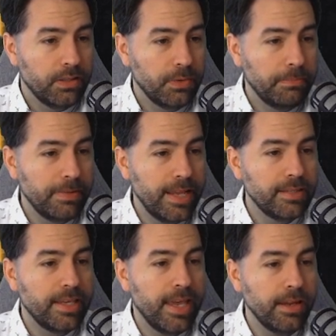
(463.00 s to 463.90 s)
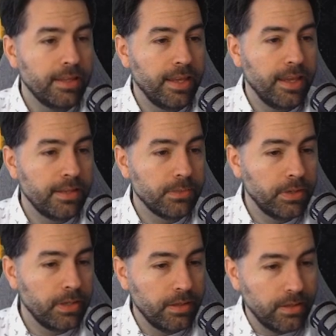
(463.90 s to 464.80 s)
Sweet Bonanza Candyland as
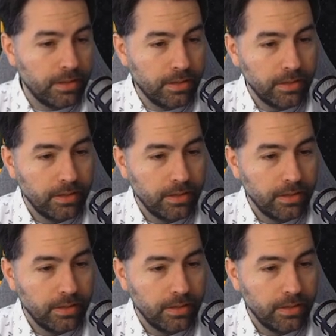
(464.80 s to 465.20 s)
one of the